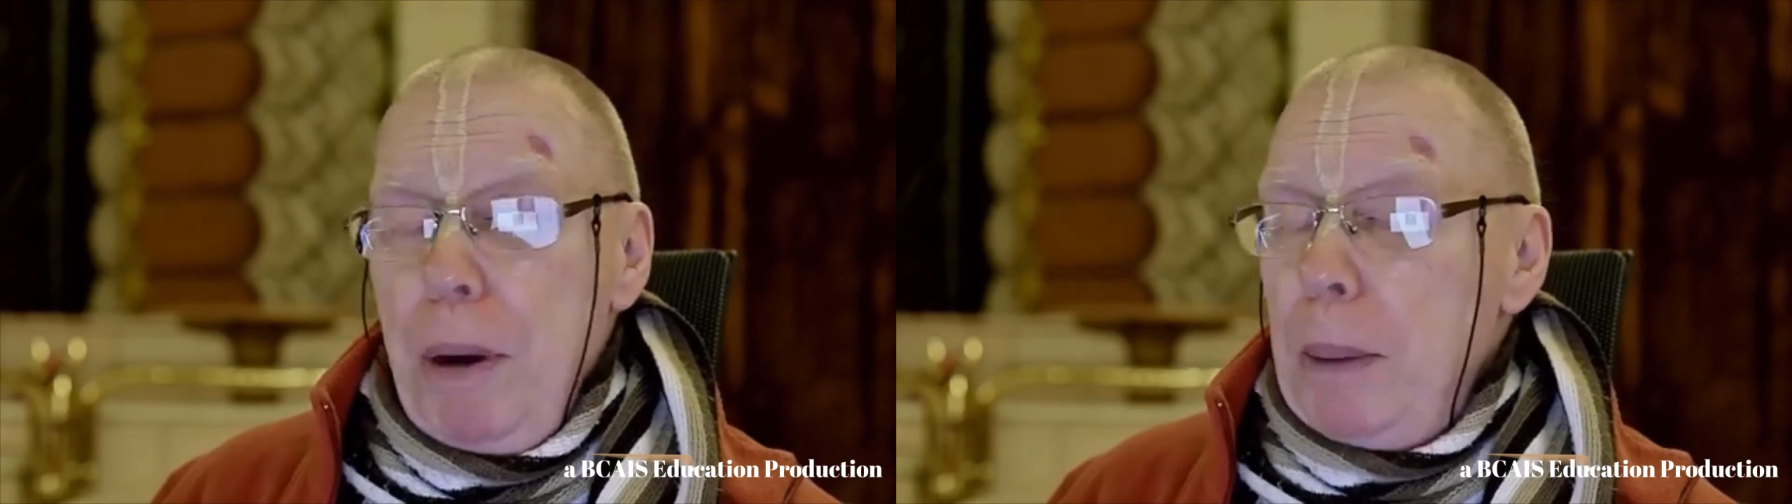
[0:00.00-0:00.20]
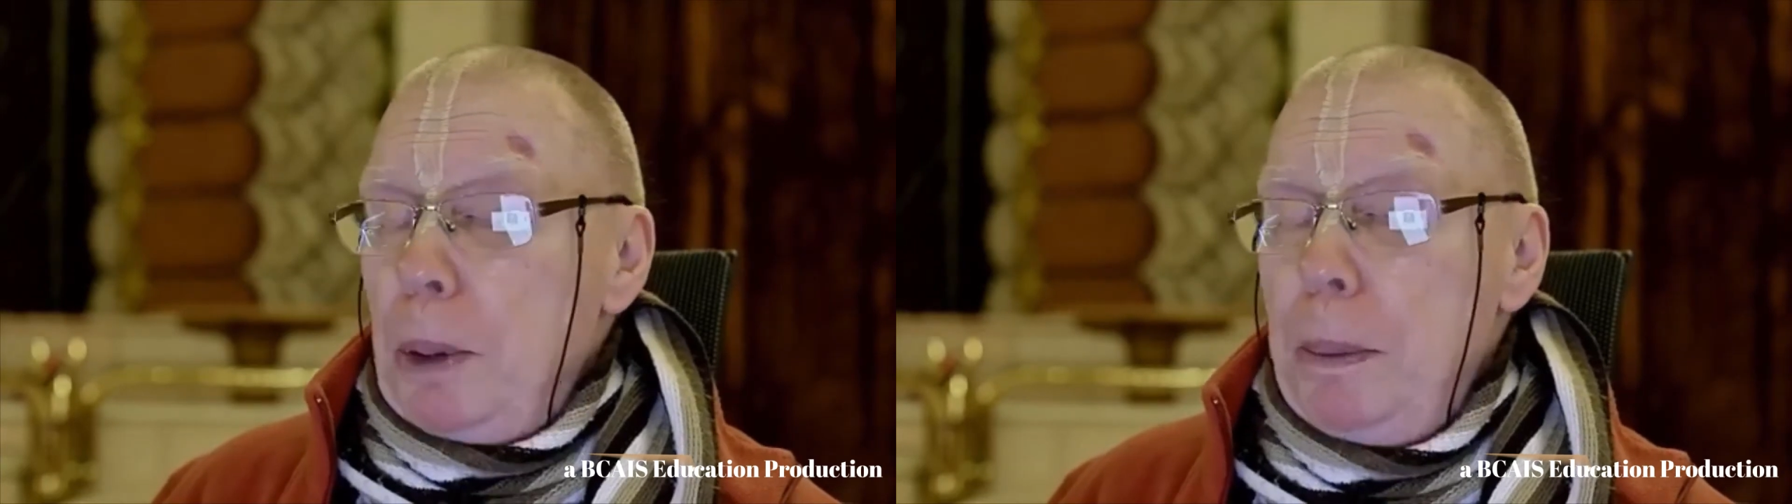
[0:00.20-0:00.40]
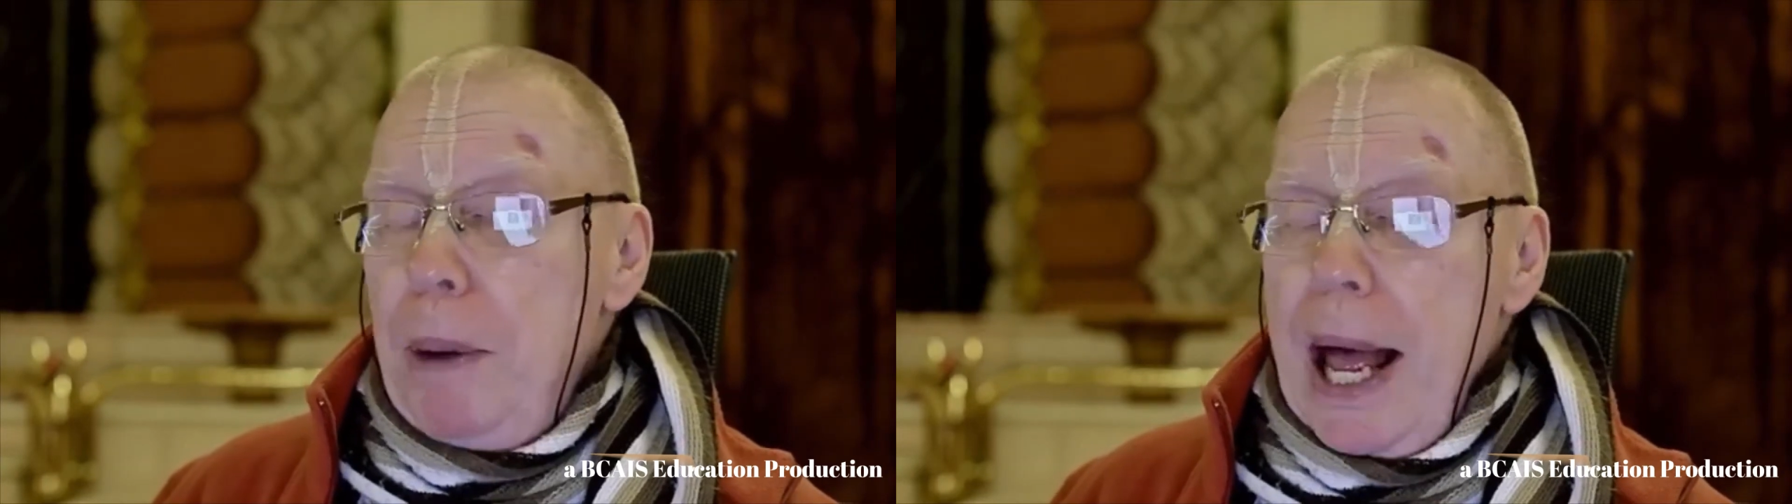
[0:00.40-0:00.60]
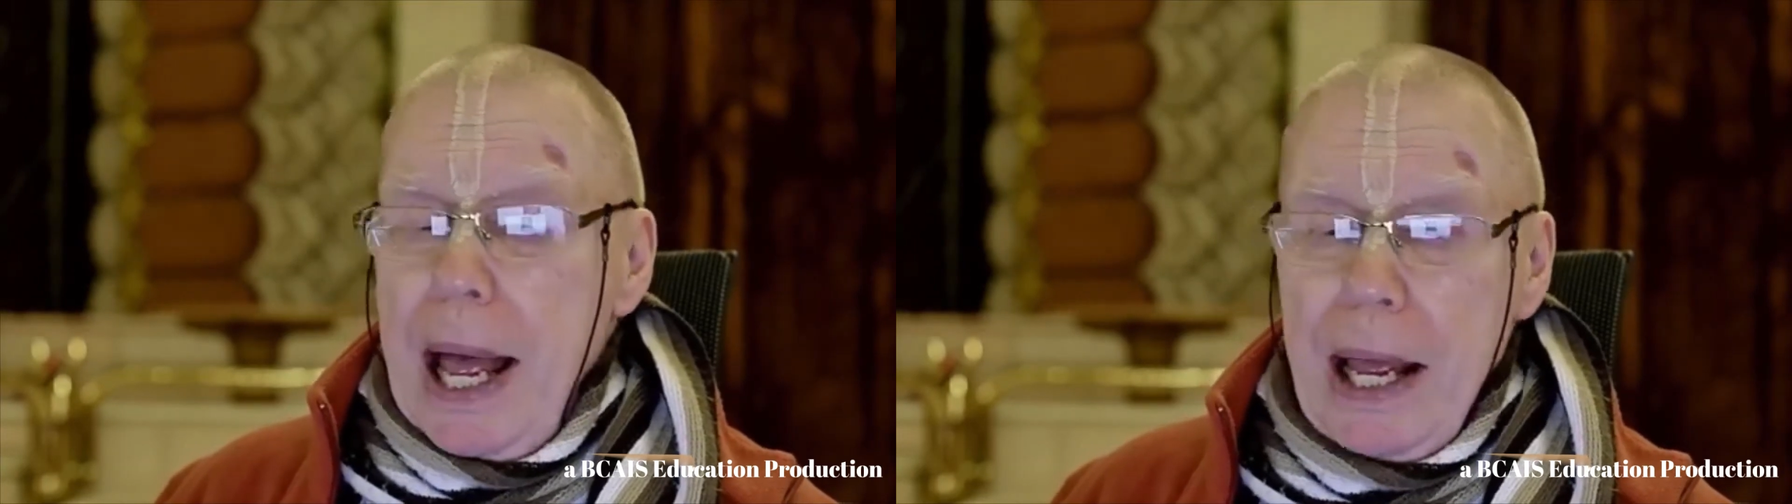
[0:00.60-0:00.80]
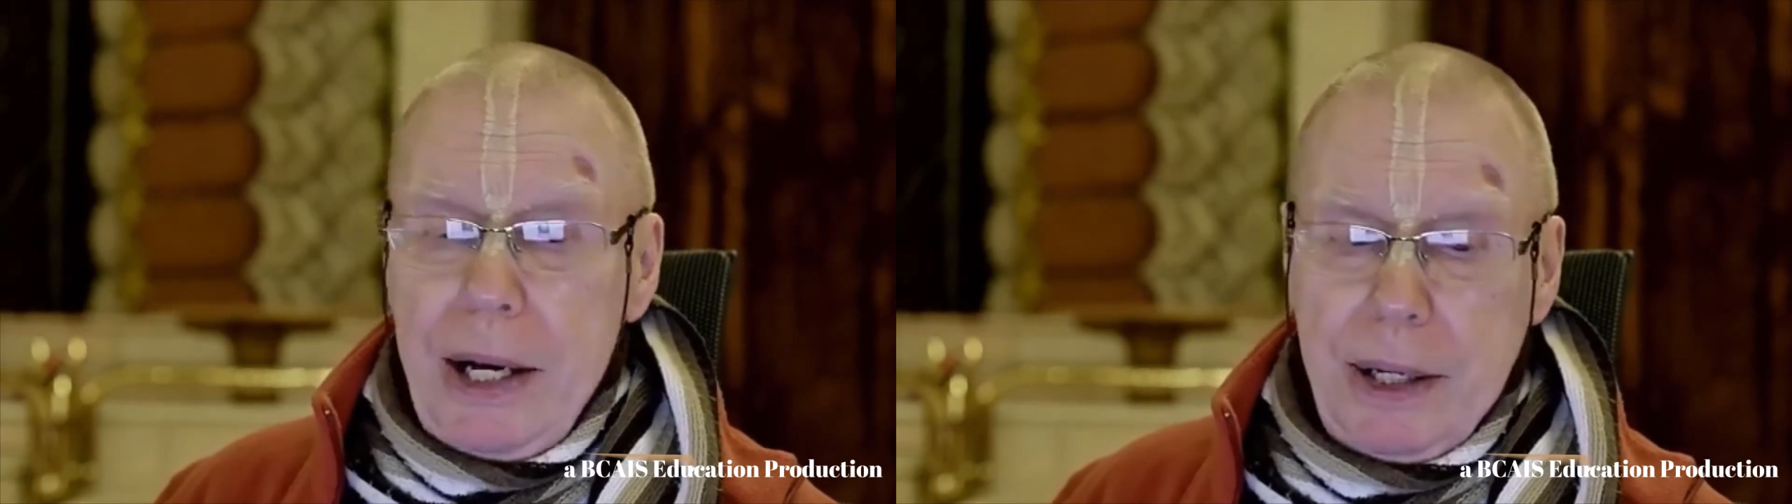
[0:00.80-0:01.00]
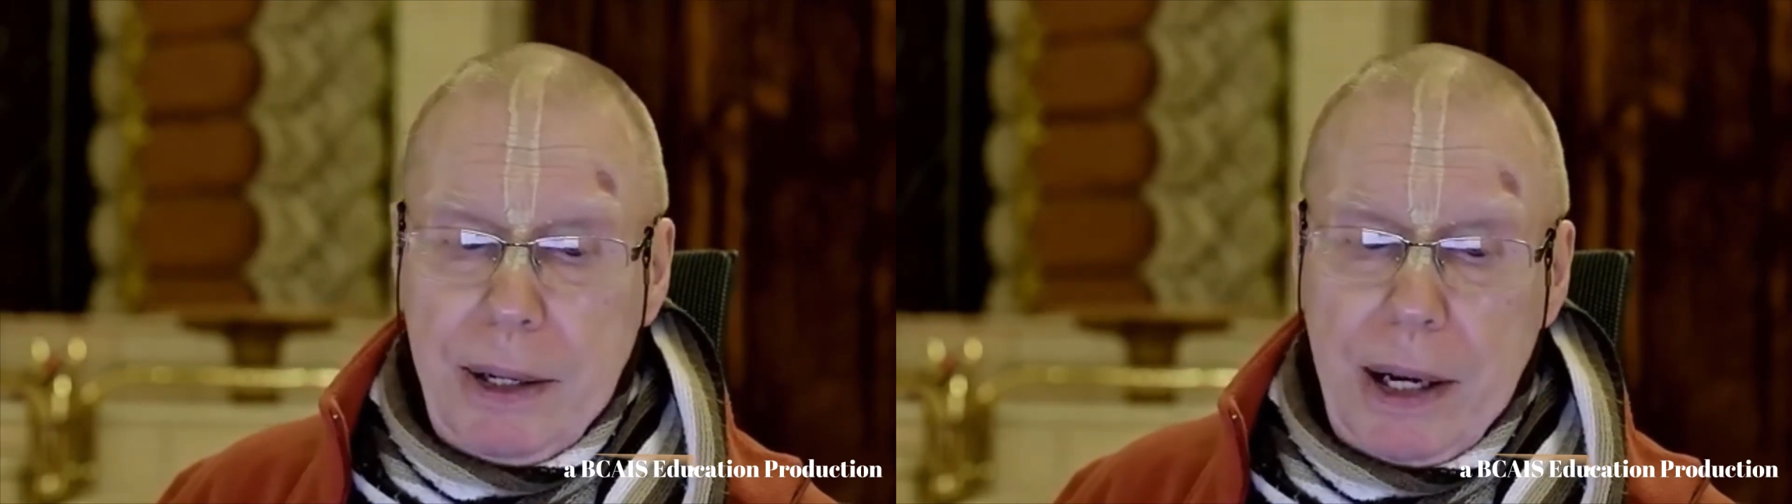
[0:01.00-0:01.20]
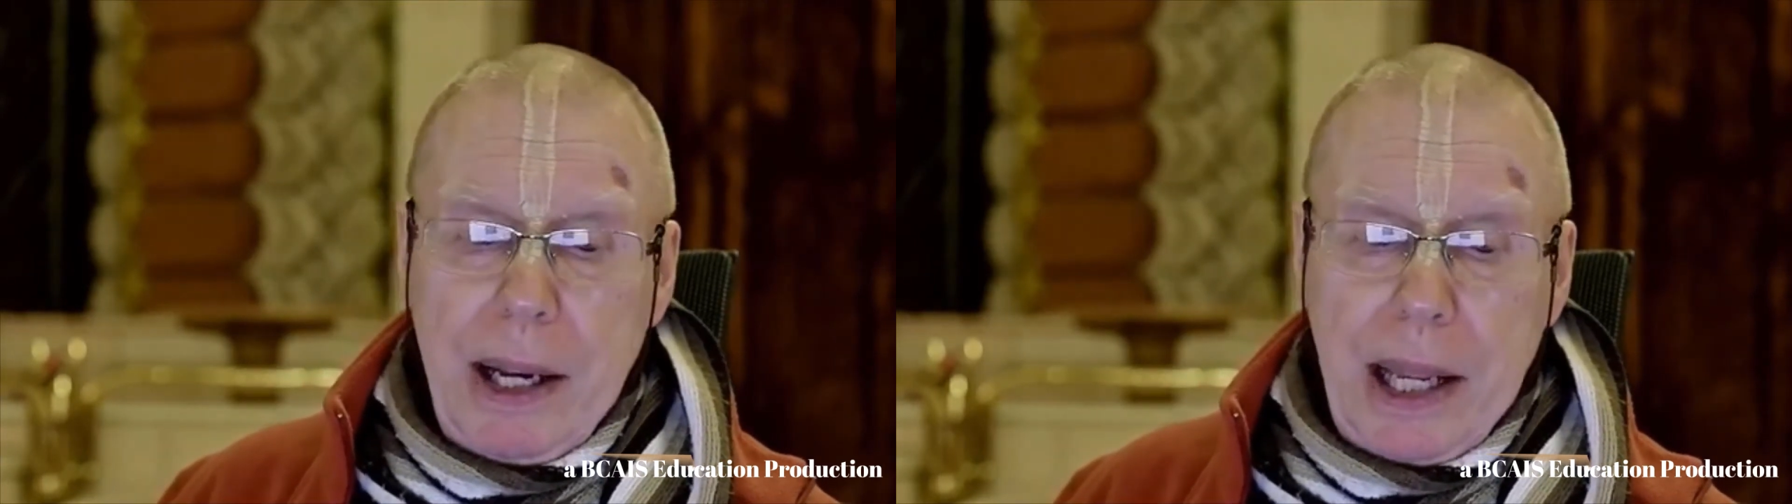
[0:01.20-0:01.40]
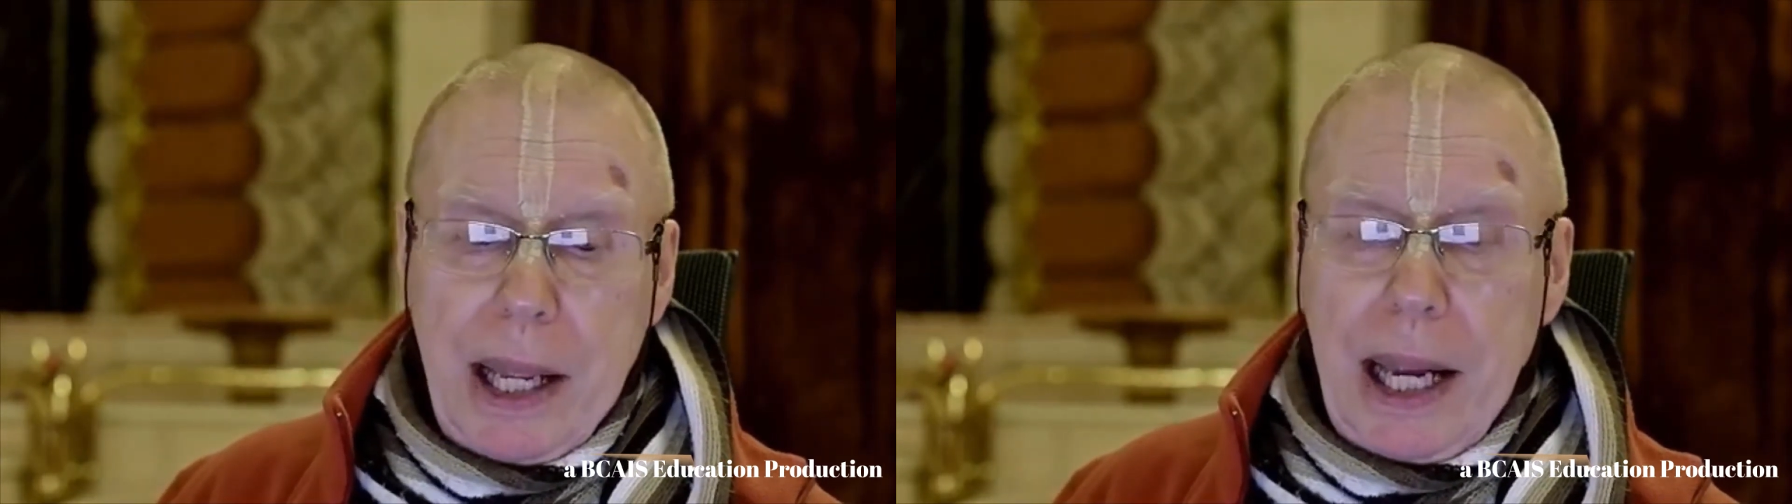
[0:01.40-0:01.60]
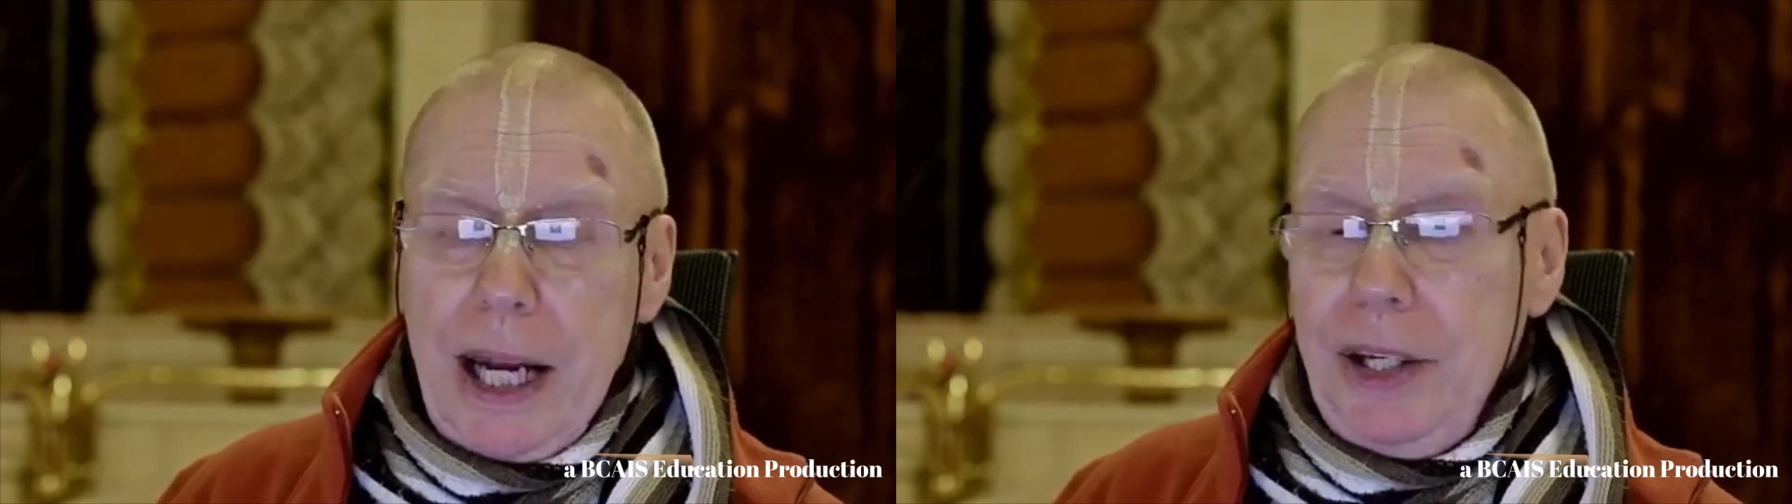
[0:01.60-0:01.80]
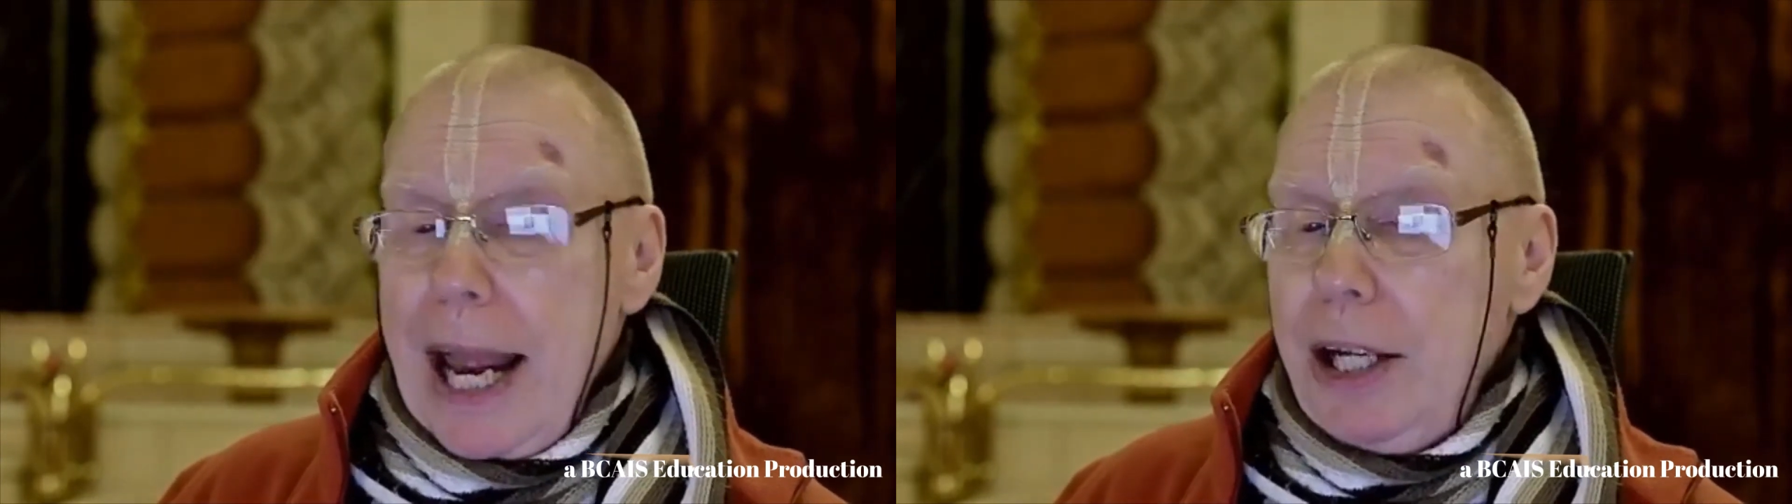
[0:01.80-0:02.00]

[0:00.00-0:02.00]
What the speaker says: Prabhupada, it's